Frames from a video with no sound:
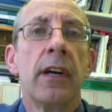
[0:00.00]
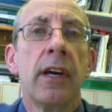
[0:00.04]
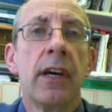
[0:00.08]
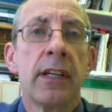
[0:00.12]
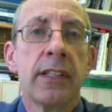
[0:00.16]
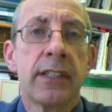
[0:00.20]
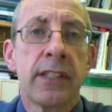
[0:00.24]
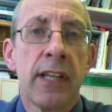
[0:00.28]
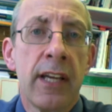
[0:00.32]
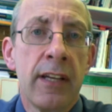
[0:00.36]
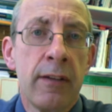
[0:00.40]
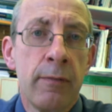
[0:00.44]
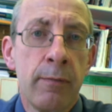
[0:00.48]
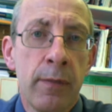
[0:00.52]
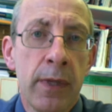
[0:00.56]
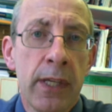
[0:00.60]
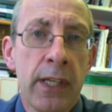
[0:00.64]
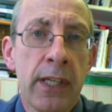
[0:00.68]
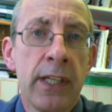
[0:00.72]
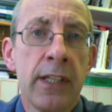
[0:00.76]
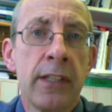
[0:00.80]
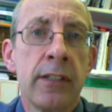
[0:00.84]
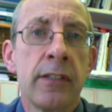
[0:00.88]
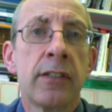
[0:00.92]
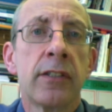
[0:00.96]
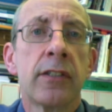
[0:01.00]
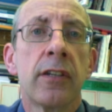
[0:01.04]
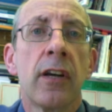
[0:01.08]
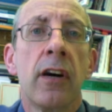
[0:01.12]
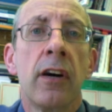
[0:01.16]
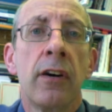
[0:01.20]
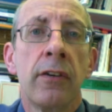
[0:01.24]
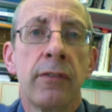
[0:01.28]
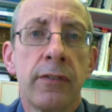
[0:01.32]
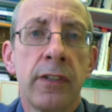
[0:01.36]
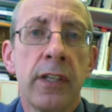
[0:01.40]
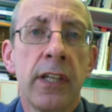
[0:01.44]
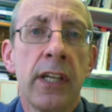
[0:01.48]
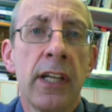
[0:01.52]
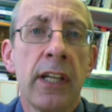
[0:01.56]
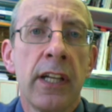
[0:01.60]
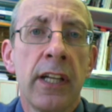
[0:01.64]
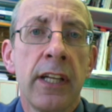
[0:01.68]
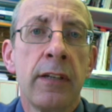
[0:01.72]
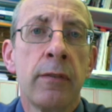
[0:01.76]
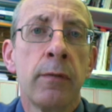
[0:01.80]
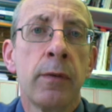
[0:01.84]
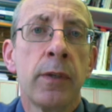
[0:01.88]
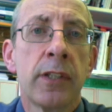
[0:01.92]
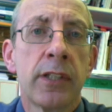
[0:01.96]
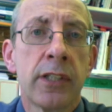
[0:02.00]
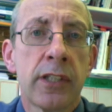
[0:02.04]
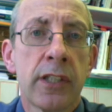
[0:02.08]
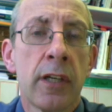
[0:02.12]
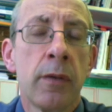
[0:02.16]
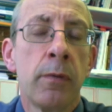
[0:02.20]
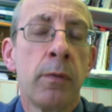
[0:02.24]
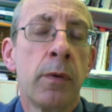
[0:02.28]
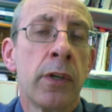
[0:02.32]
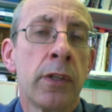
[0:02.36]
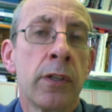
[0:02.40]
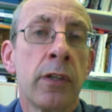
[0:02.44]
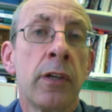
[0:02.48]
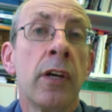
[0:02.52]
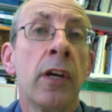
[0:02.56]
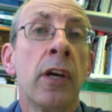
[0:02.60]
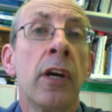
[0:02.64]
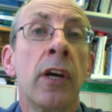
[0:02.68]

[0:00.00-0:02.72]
as a means of dealing with someone